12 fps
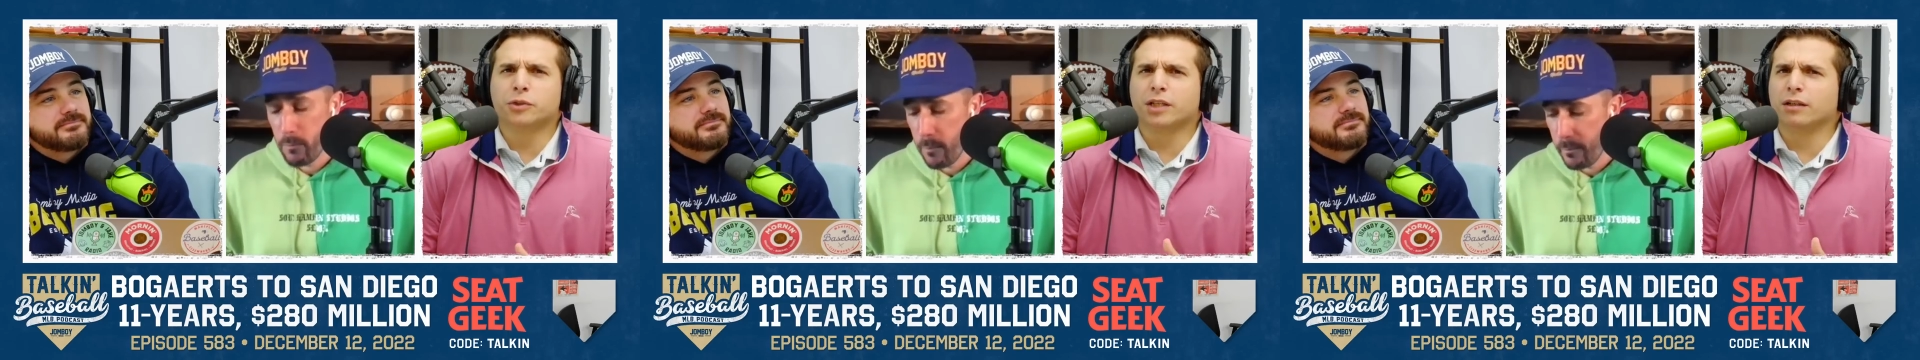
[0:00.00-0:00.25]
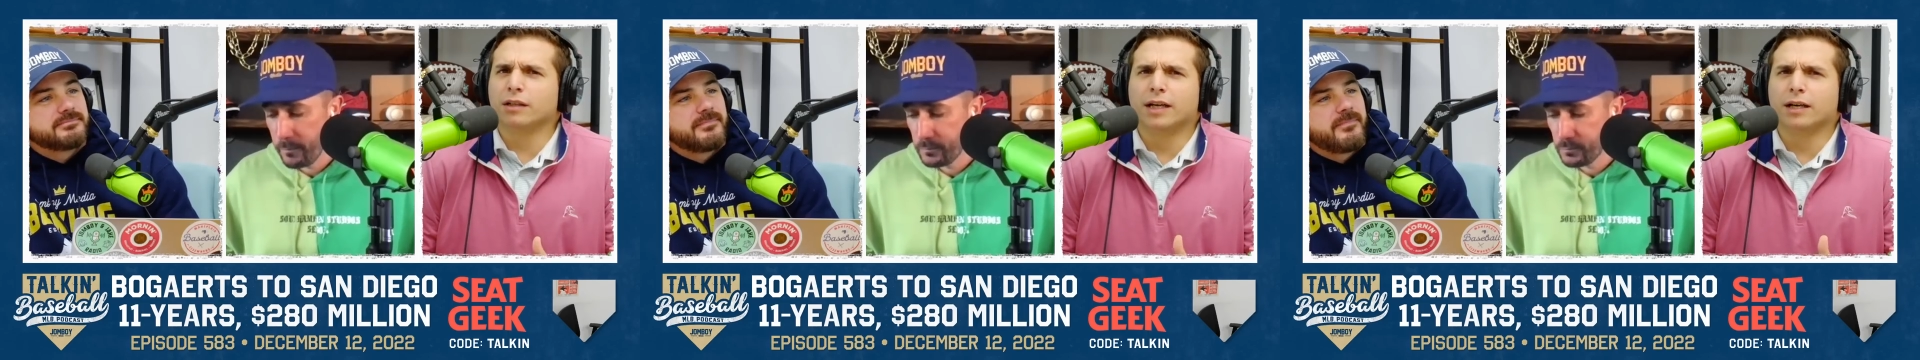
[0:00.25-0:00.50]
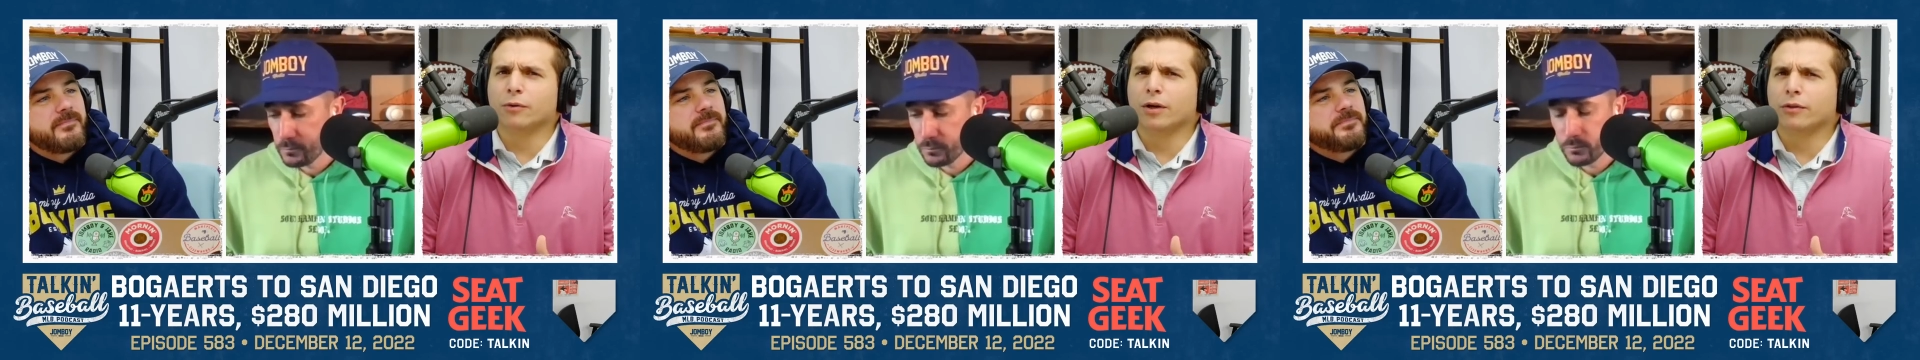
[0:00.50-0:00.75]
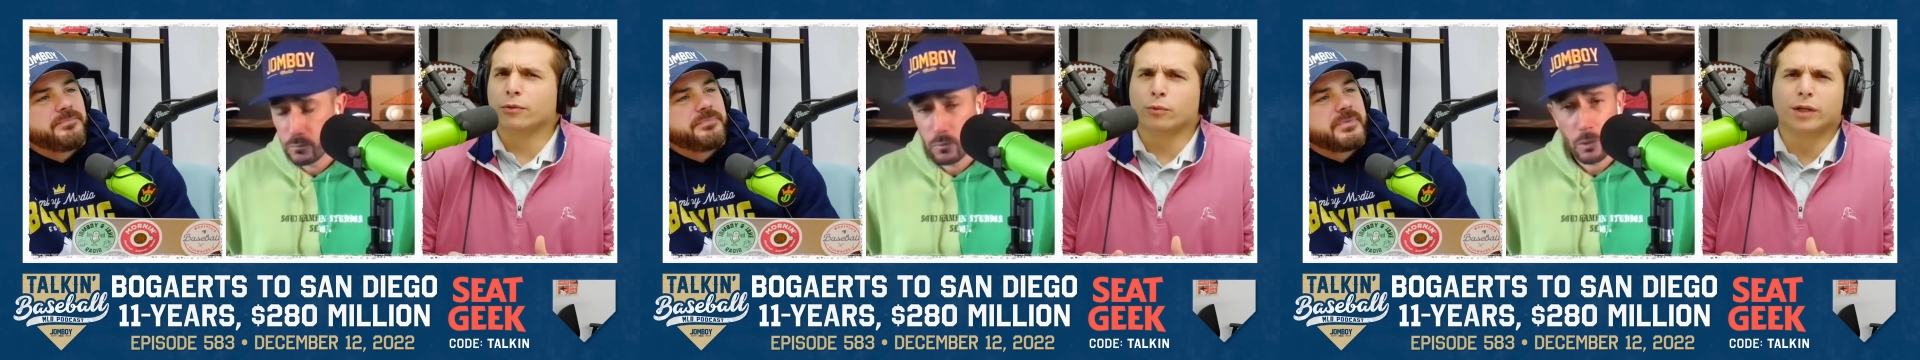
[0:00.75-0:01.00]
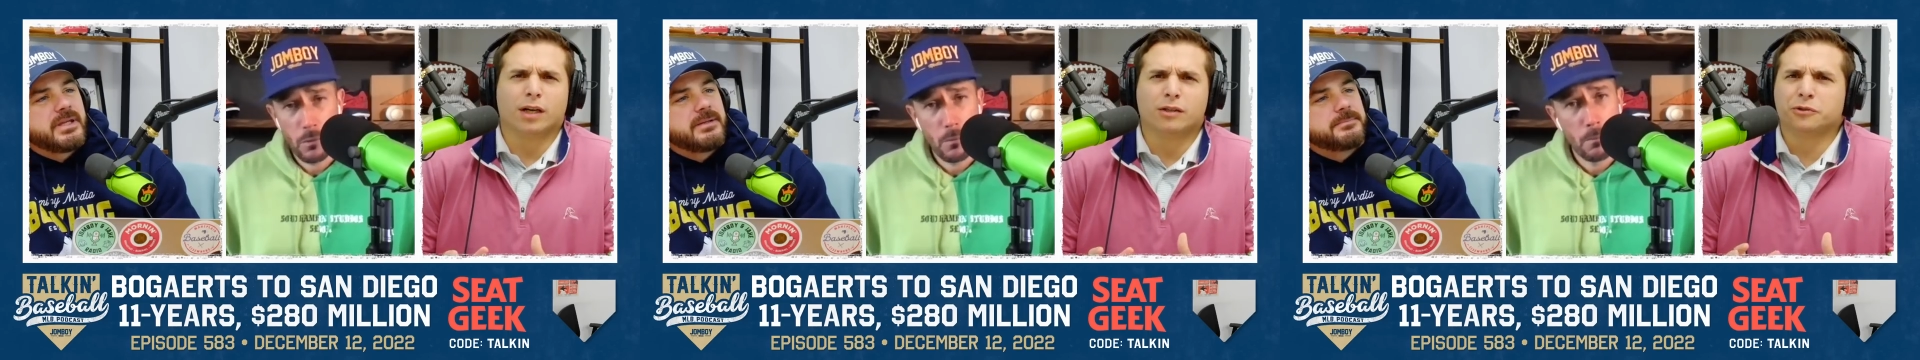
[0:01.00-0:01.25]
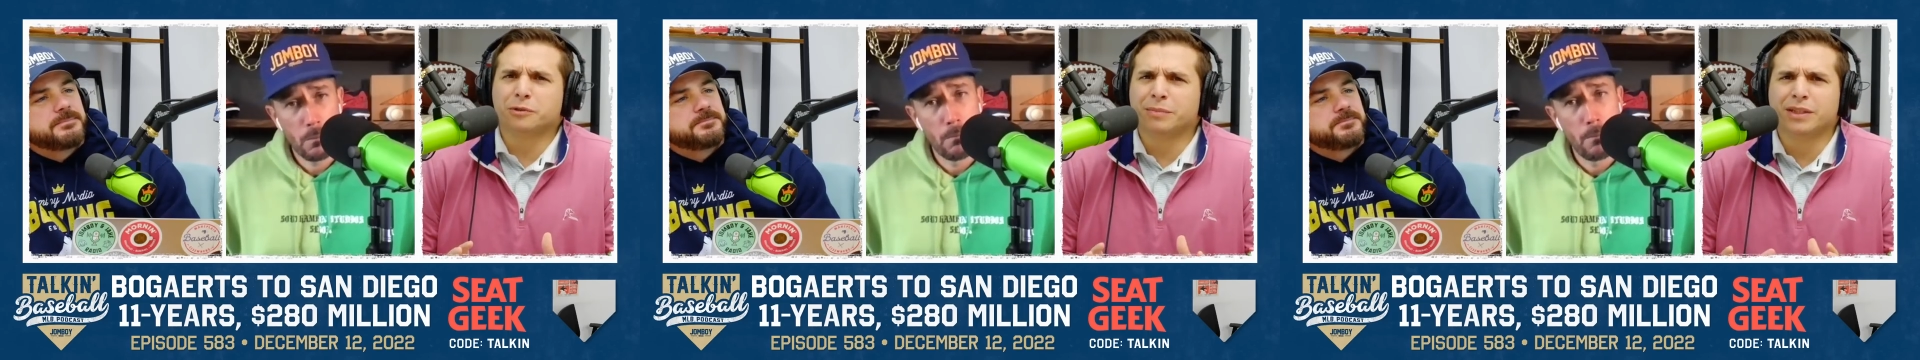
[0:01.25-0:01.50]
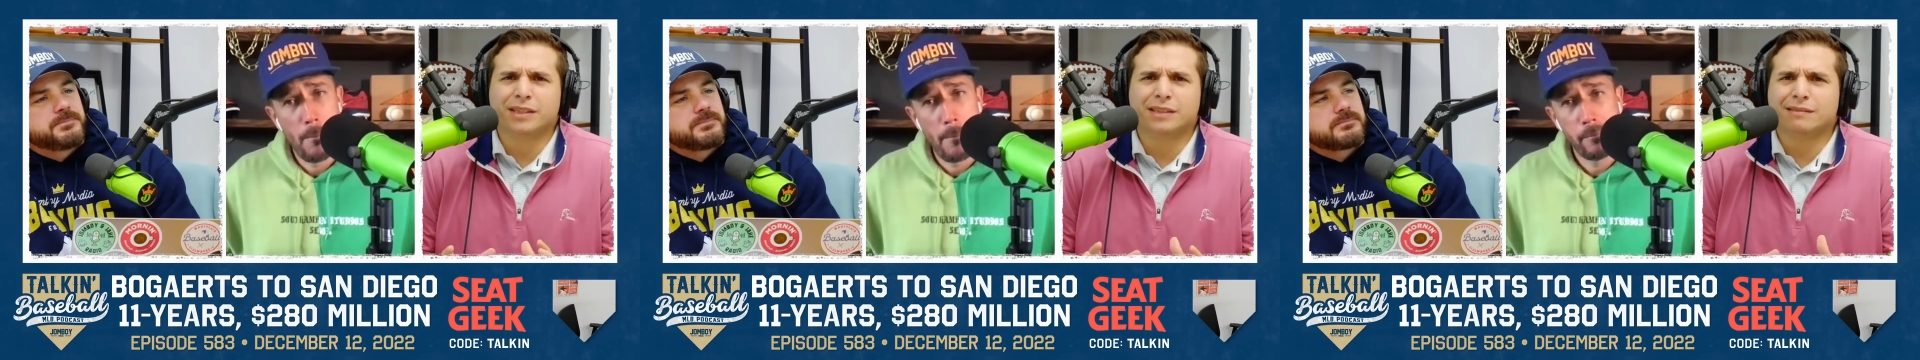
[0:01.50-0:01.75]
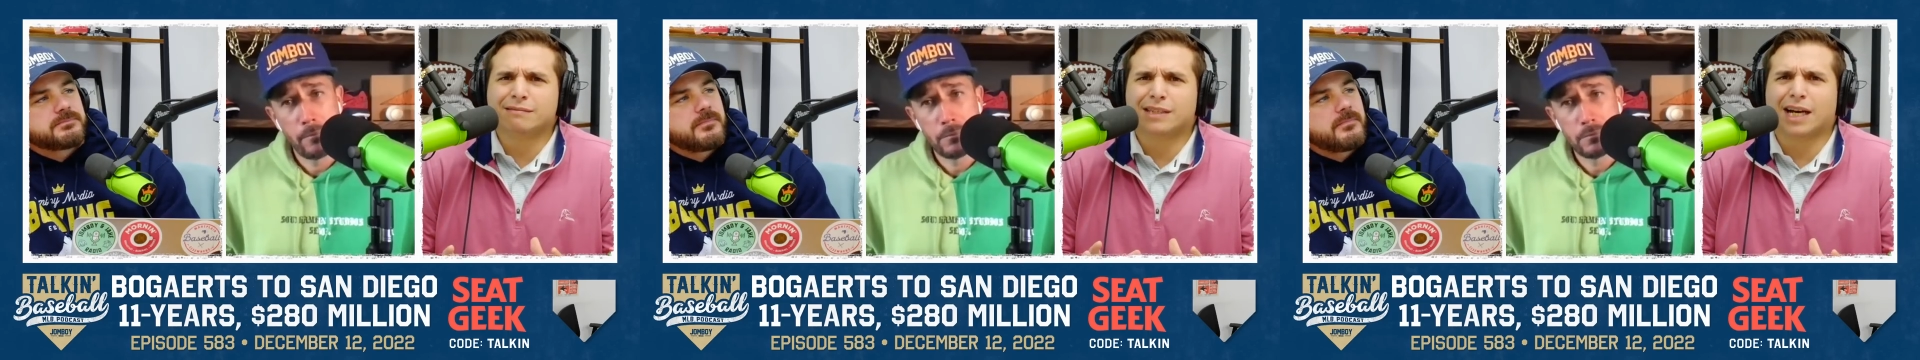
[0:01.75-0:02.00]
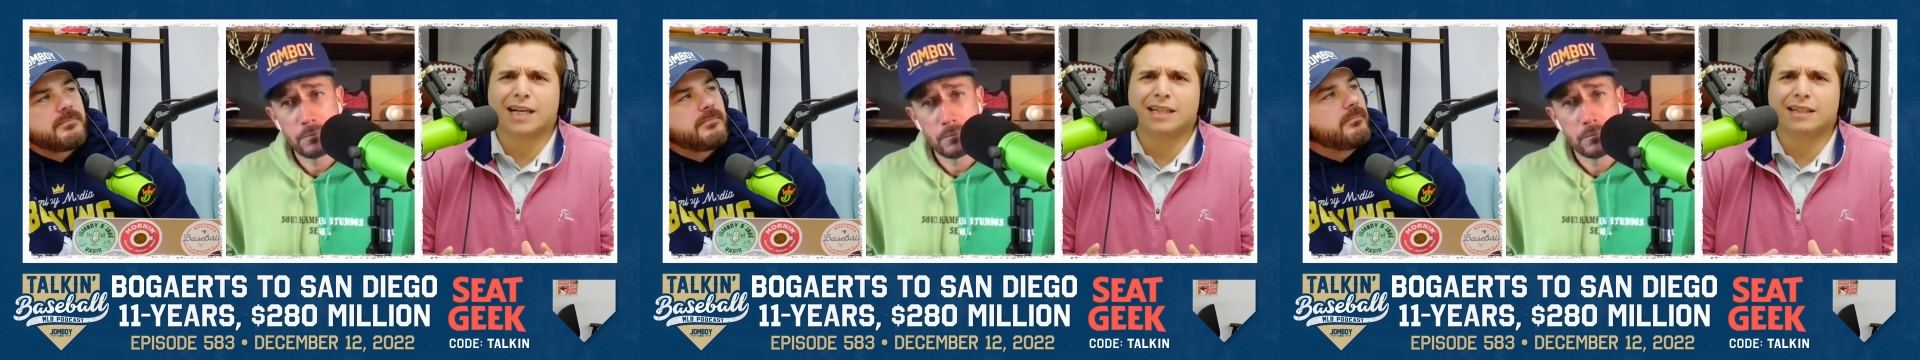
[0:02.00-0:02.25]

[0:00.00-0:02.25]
Speaker 1: was going to land around three hundred million, kind